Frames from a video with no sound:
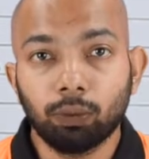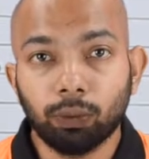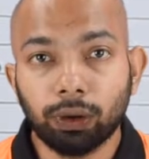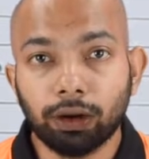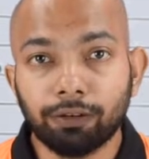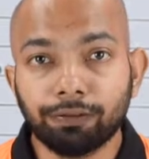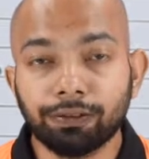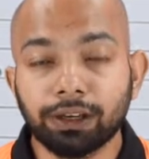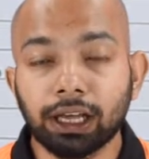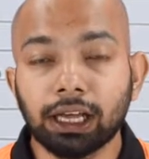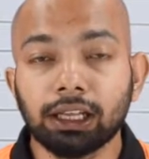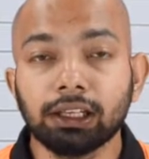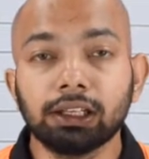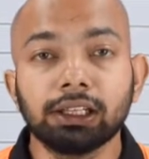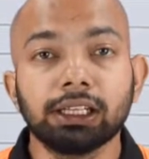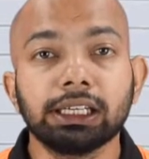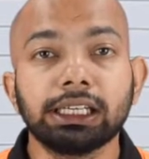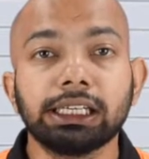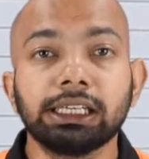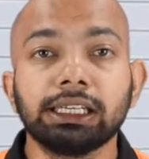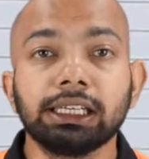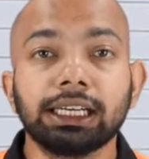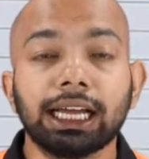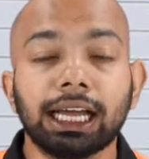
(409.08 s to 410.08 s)
We have done the
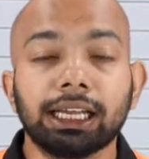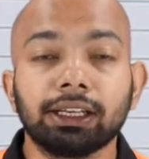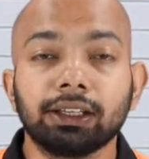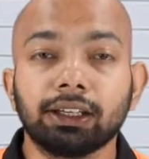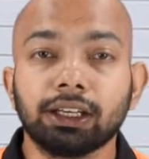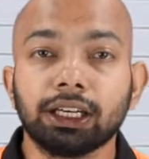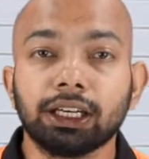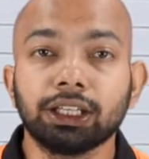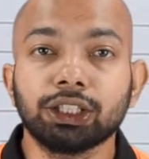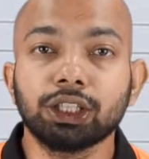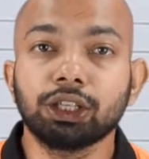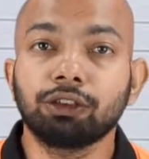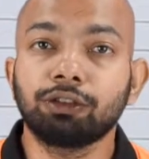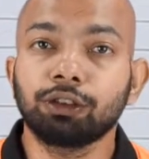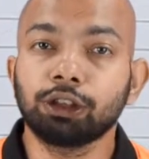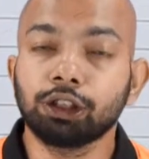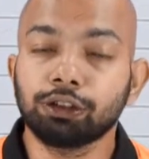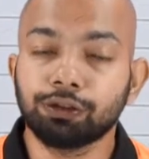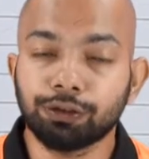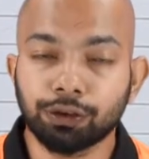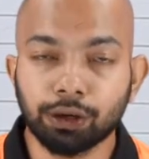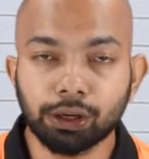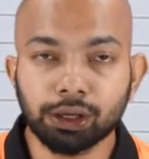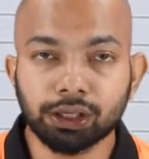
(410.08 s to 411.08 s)
year calculation for the
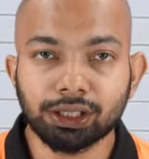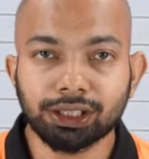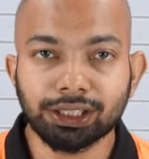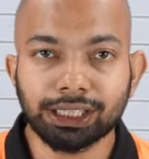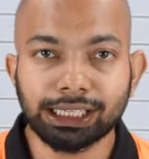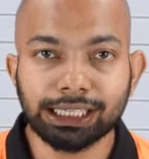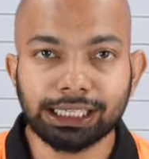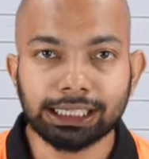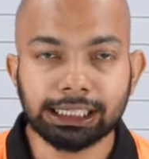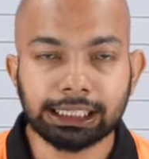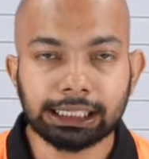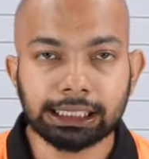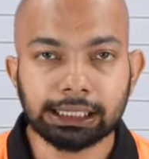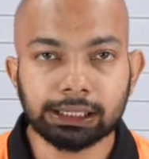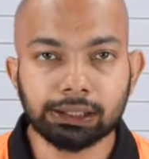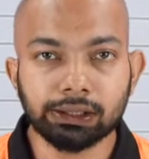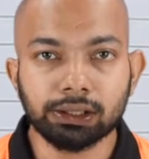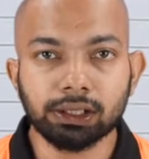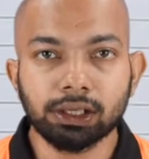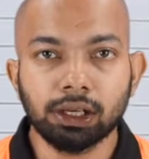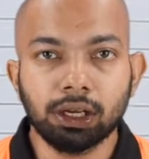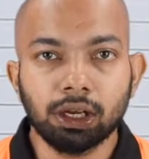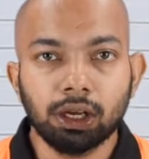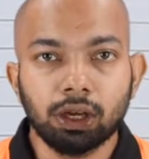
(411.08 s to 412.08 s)
first 3
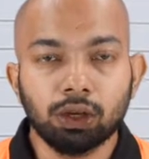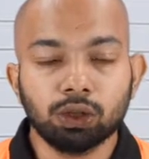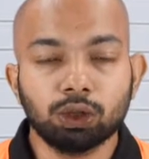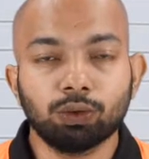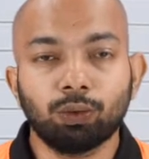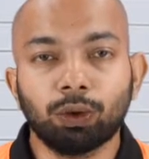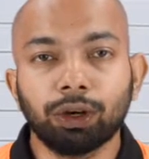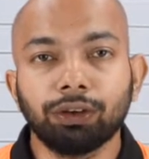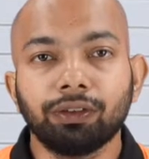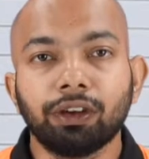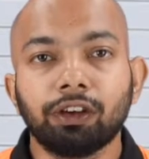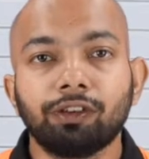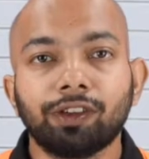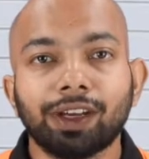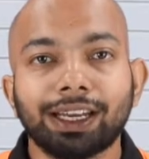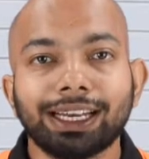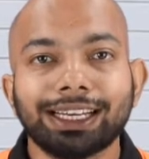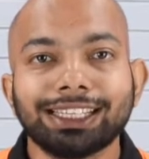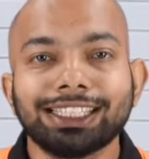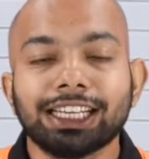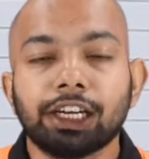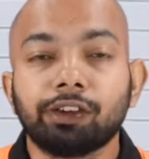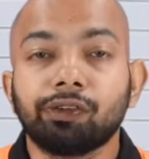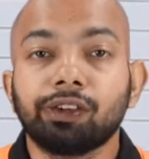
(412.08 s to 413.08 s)
years. So what we have done
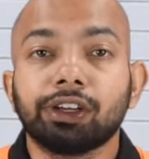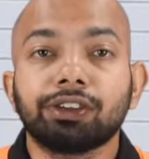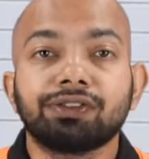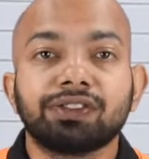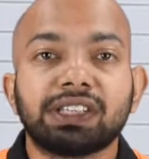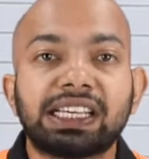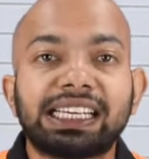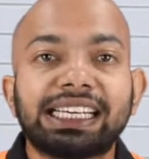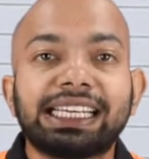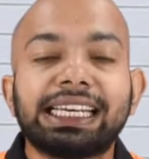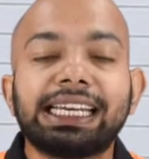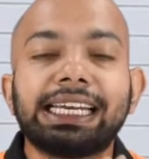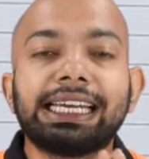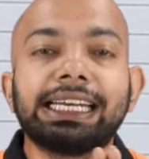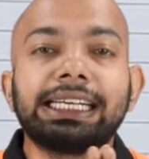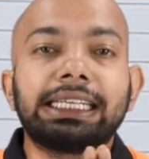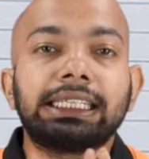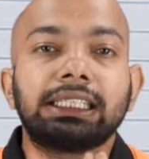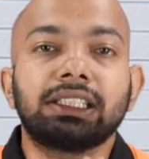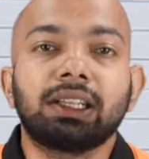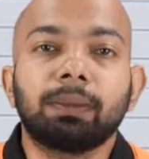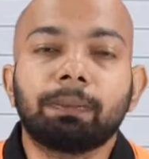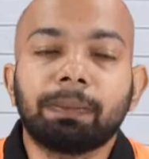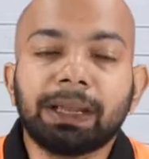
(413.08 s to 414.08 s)
is that we have
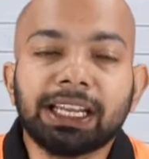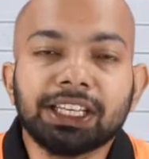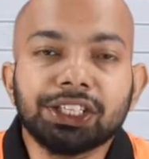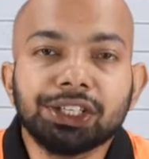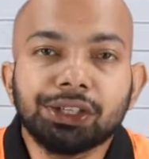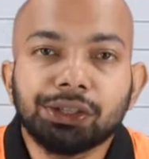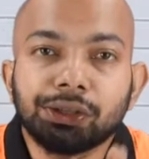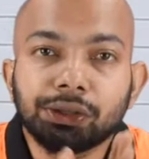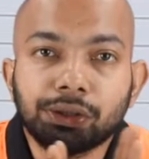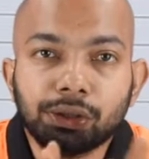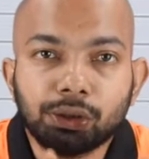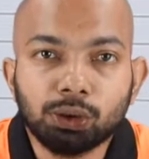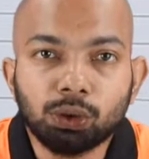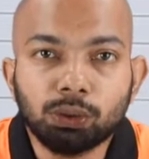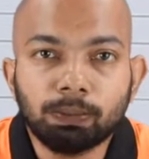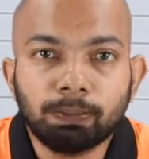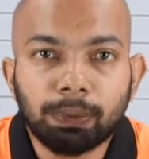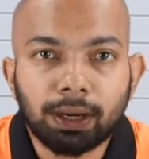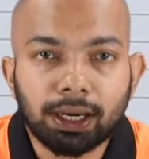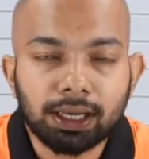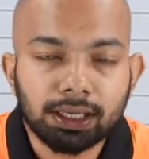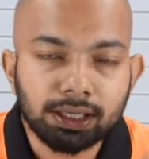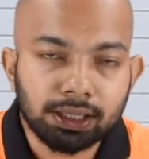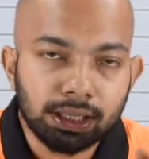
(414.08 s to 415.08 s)
segregated the page into two
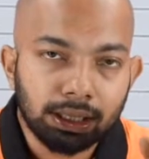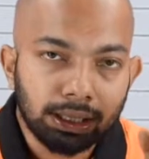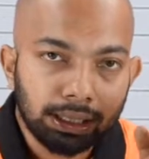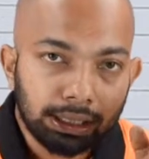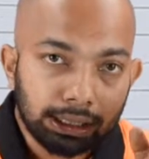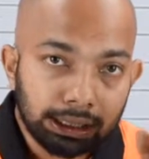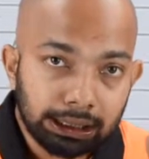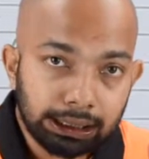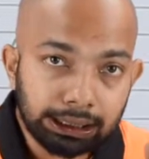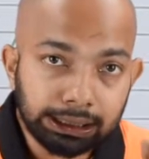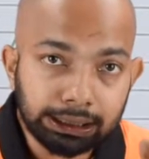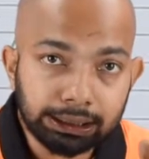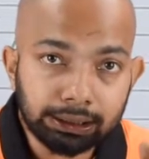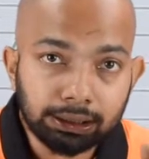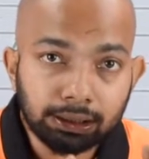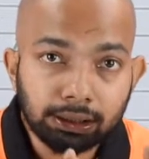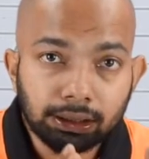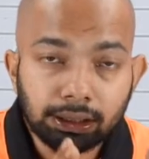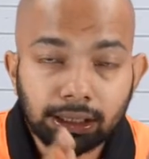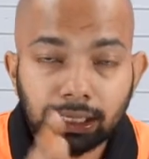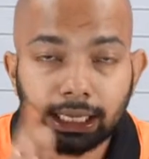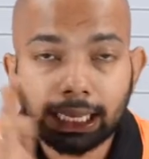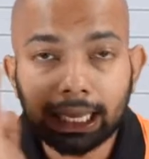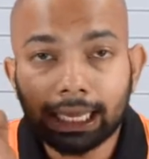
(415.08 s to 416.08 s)
parts, year
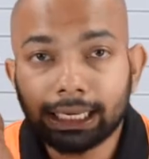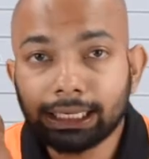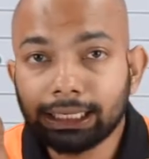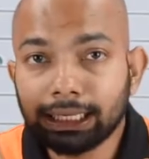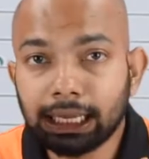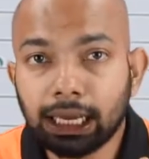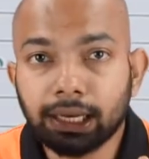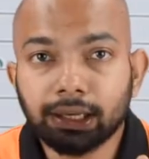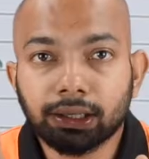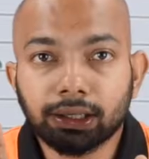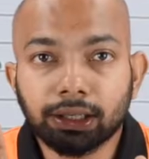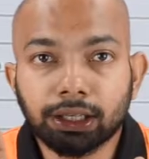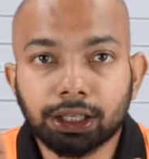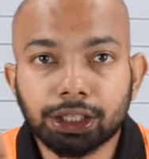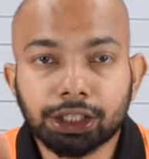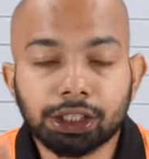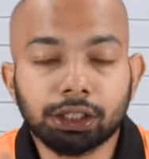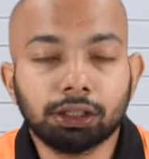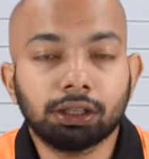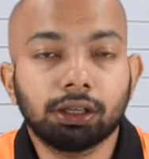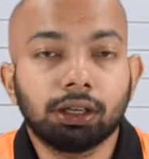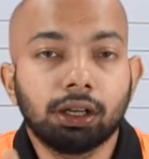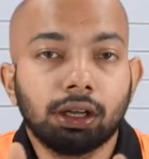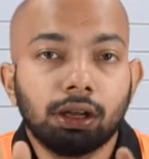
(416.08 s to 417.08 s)
and
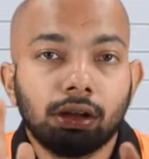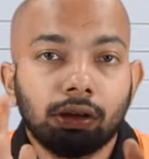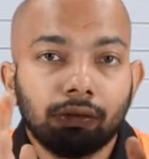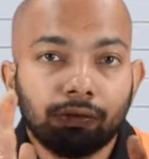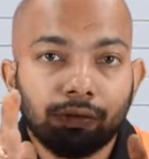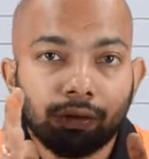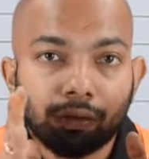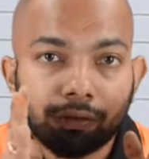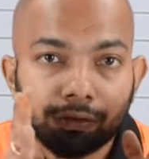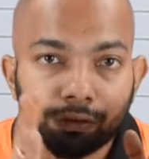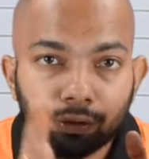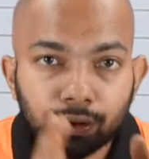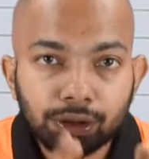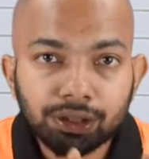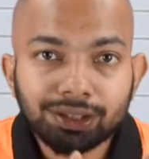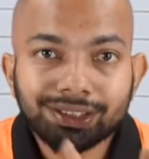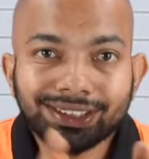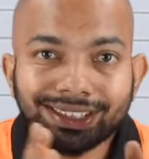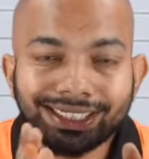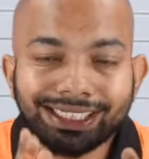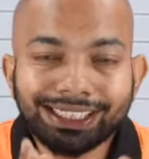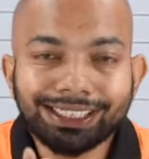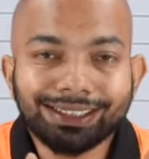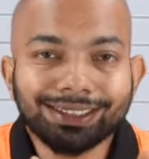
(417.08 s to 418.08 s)
calculation. For
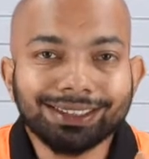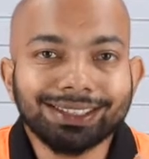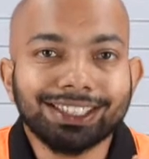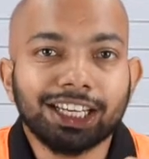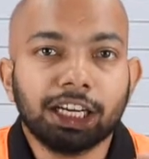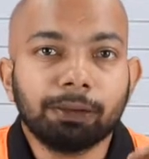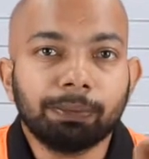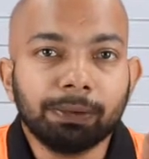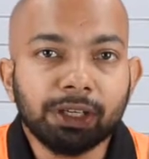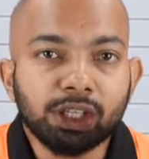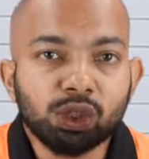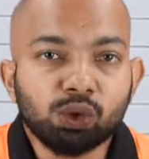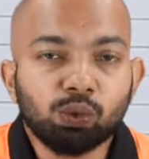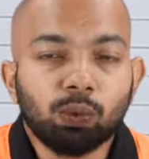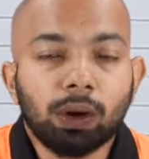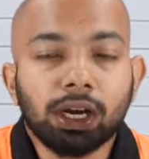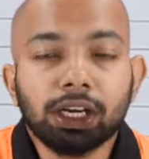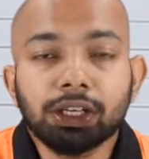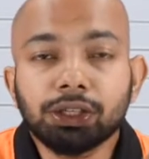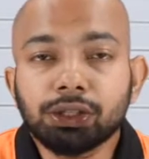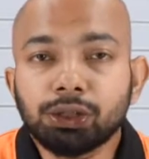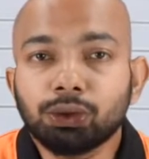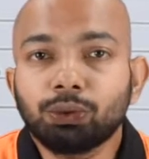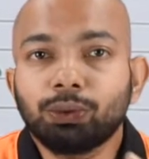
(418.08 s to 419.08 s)
first 3 years, that means
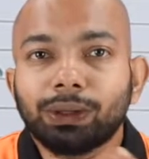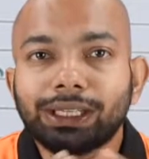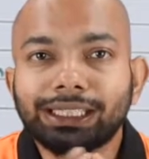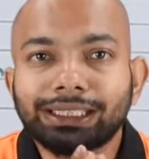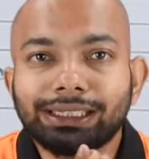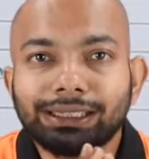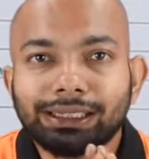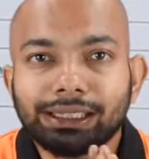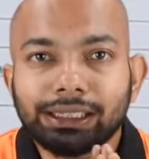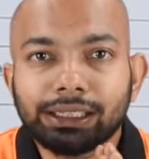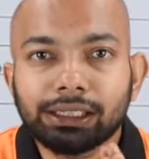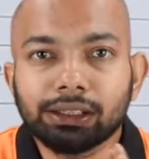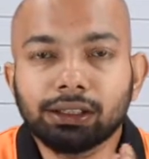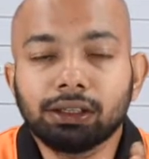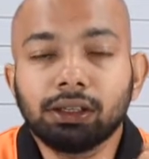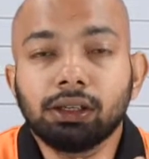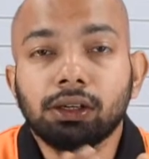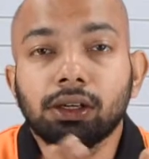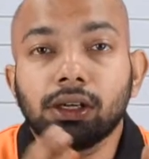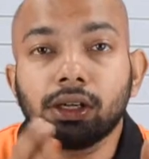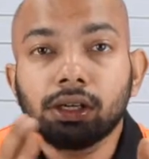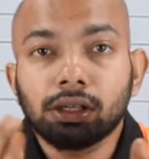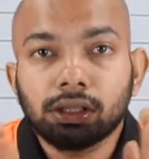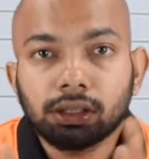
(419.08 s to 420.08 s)
1, 2, and 3 year,
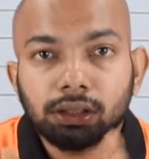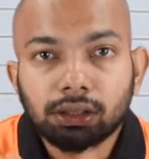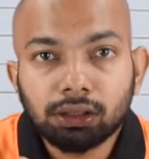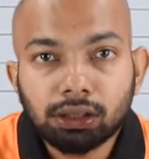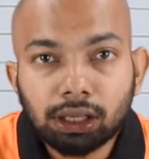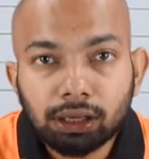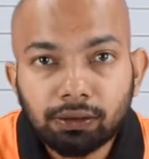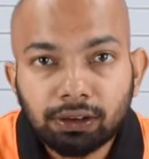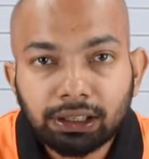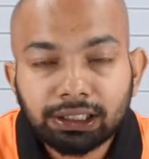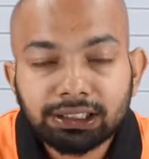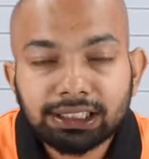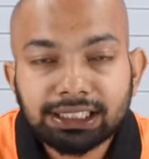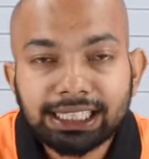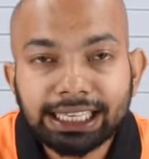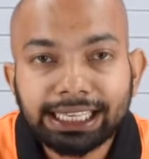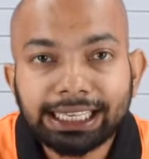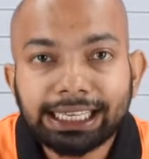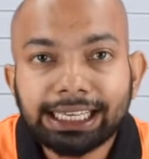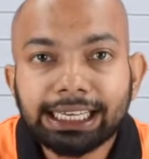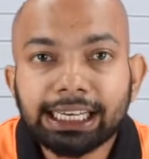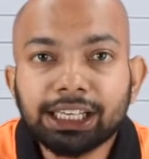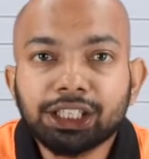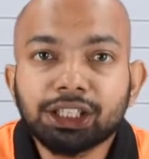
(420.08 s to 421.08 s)
the
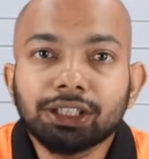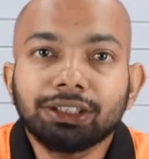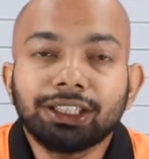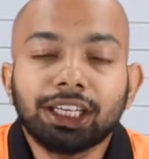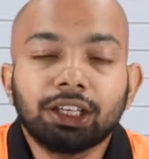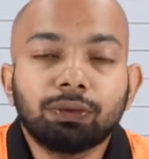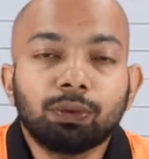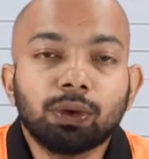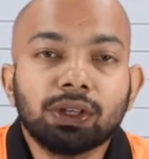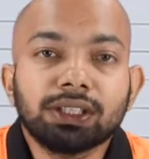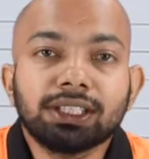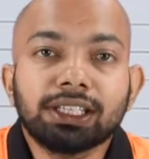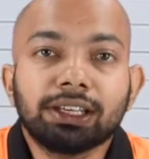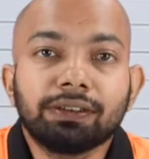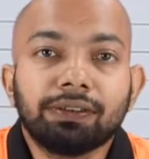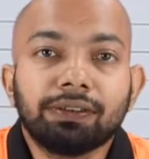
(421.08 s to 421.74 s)
segregation that was